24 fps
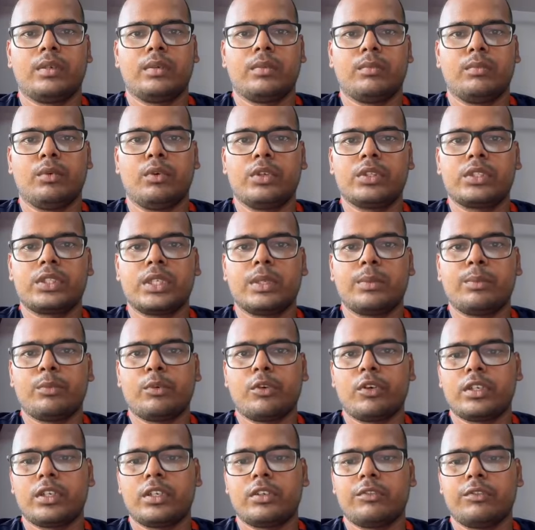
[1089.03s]
most
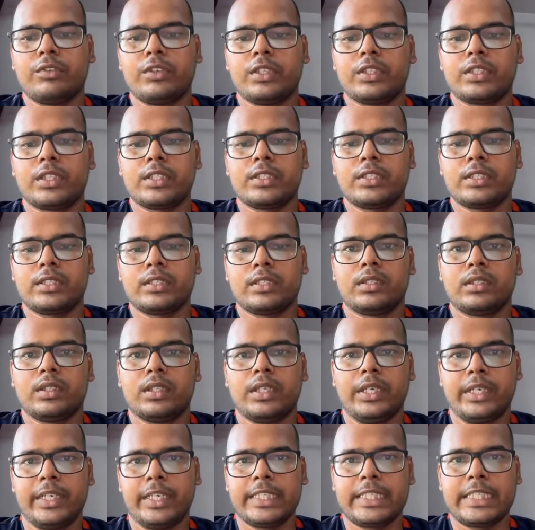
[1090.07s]
important features
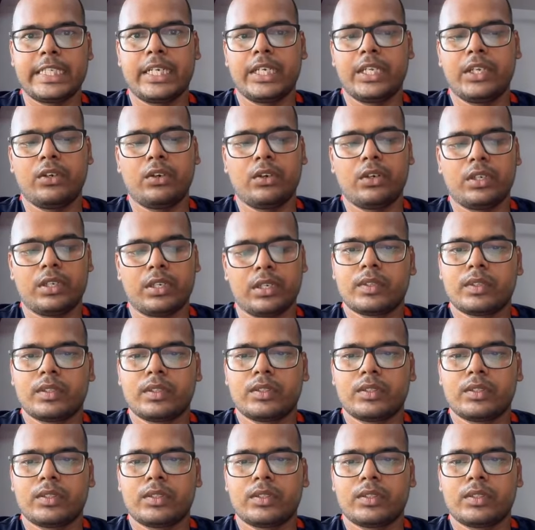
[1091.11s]
in descending order.